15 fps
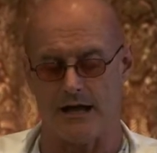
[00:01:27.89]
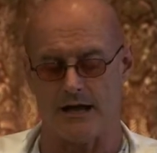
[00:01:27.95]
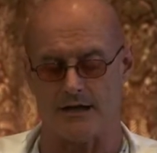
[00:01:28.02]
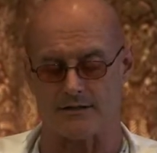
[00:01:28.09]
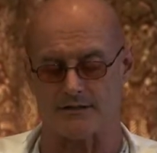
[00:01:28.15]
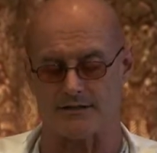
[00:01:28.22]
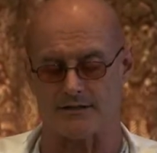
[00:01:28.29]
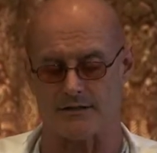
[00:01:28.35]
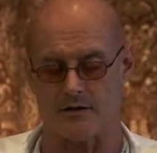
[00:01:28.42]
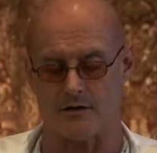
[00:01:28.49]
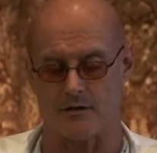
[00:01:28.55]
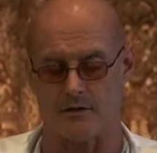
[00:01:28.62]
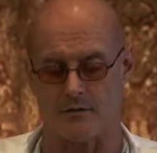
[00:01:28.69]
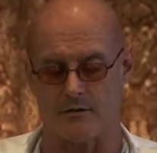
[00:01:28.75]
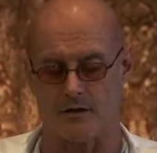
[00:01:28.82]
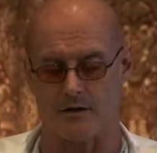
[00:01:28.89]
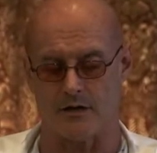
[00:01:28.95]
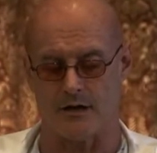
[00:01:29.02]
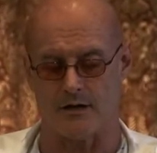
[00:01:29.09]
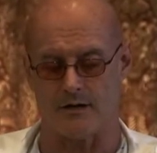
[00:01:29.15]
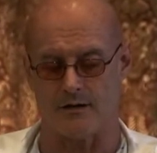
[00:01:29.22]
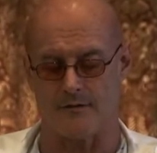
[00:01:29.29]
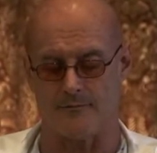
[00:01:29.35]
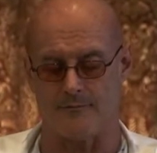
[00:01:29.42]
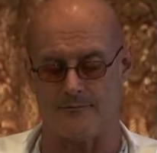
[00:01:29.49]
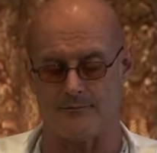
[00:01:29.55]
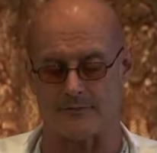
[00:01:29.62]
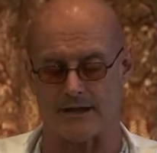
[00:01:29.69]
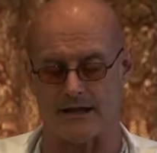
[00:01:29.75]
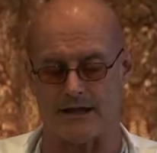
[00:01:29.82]
And so
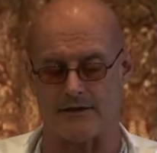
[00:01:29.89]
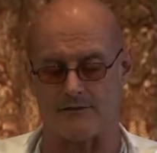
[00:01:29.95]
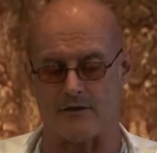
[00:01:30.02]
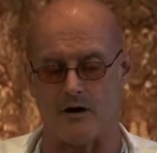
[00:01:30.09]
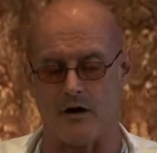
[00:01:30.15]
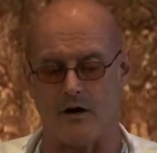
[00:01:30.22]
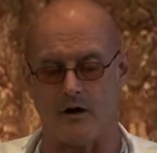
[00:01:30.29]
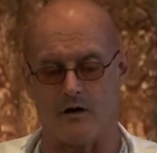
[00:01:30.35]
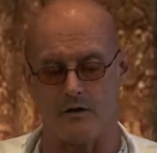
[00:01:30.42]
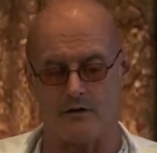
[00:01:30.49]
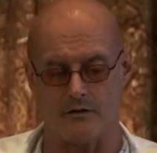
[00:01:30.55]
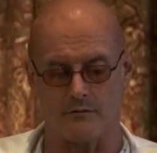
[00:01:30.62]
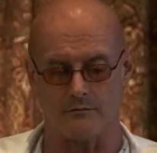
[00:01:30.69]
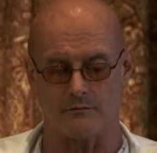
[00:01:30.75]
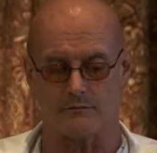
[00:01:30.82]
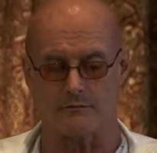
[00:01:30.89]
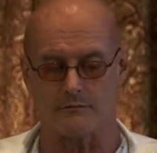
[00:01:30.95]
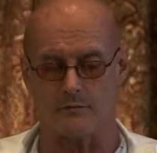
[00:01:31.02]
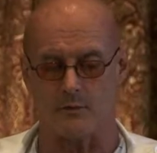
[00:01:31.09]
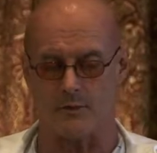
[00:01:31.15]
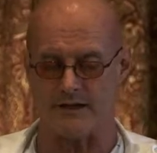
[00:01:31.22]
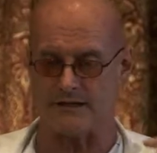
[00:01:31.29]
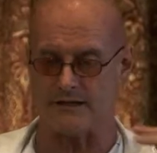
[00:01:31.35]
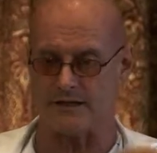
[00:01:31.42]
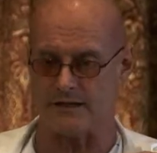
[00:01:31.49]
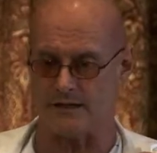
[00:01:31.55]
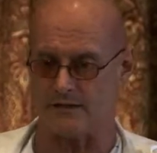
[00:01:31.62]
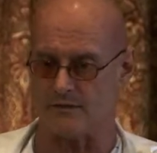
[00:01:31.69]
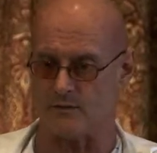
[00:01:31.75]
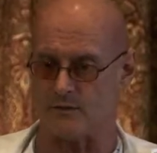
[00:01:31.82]
if all we
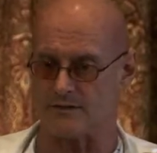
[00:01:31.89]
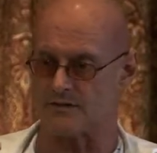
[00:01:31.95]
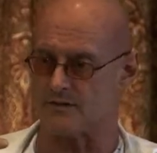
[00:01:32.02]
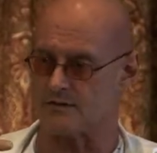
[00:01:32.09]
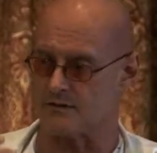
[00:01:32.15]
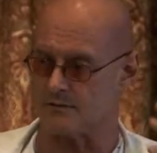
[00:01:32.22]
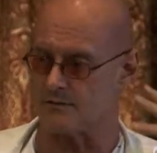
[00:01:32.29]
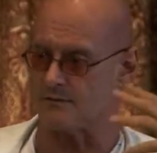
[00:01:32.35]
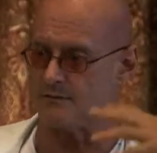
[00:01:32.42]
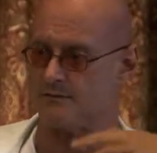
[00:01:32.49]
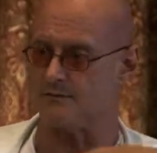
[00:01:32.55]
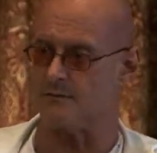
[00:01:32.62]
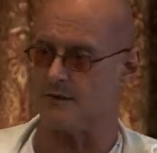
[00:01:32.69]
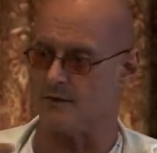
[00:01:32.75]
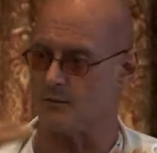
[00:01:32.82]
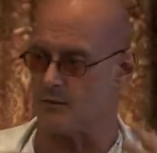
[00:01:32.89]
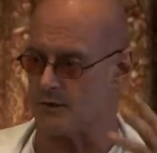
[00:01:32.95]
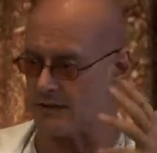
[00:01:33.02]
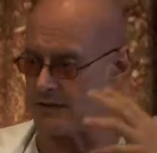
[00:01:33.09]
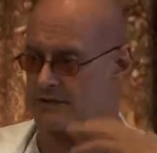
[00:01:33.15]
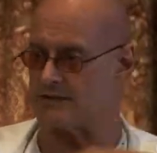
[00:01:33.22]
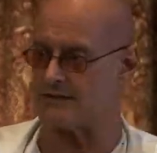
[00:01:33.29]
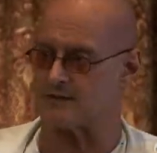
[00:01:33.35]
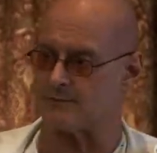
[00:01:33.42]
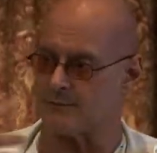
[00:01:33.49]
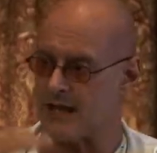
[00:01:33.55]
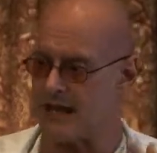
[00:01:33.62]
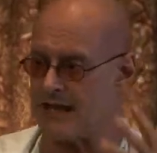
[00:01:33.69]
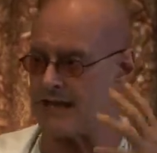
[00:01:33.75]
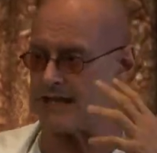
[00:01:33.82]
did was sort of really just
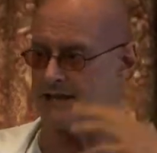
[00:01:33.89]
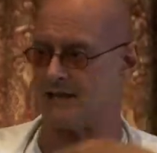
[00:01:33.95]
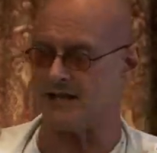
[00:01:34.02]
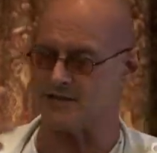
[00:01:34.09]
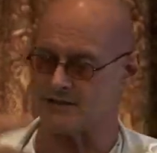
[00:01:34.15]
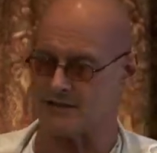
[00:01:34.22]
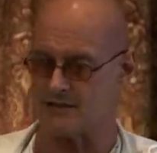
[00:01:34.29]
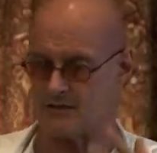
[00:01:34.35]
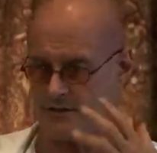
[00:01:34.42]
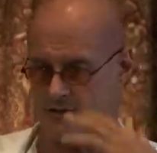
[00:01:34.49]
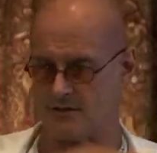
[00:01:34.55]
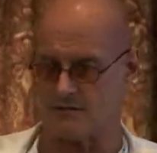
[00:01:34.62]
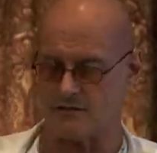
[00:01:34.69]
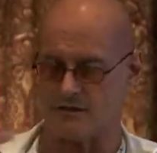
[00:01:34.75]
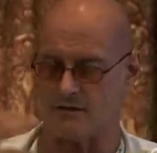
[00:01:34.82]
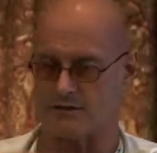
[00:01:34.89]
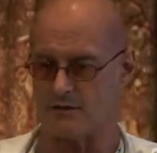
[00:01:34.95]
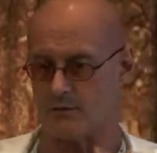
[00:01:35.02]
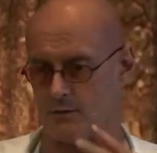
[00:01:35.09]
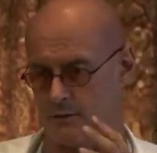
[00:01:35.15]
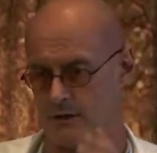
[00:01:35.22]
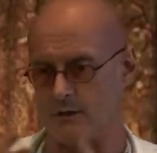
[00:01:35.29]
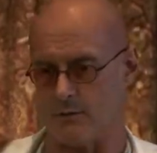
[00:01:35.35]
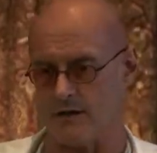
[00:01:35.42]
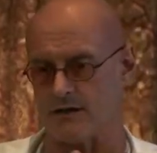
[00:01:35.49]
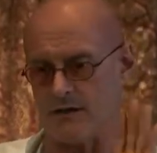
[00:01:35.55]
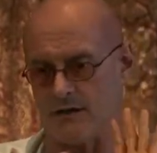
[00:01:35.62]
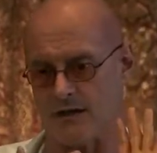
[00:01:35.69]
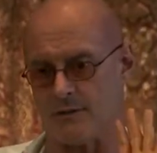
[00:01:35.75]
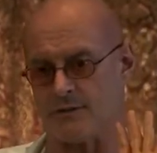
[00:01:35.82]
pay attention to we really work
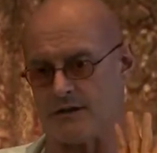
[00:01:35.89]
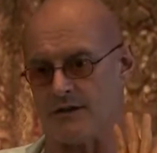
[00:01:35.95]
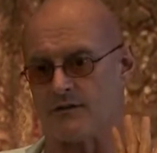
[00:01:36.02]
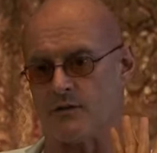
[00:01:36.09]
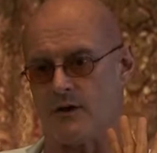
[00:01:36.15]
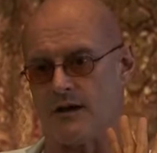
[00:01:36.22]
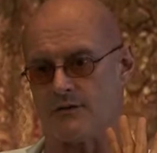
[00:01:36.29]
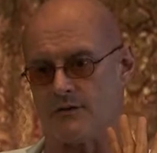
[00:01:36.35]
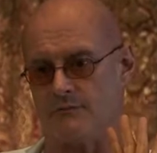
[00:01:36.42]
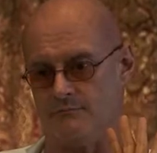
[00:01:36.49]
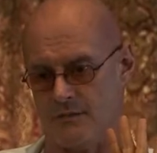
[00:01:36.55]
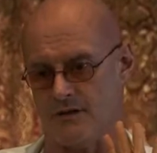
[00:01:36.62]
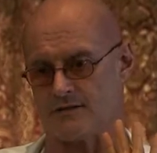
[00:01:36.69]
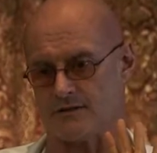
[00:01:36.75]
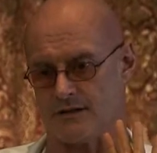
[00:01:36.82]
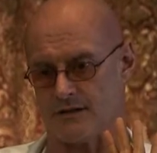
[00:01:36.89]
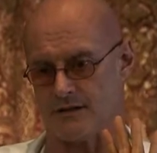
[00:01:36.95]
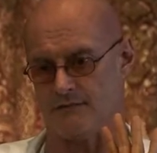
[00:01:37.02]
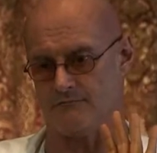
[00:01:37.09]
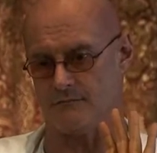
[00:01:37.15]
in the upper left quadrant mostly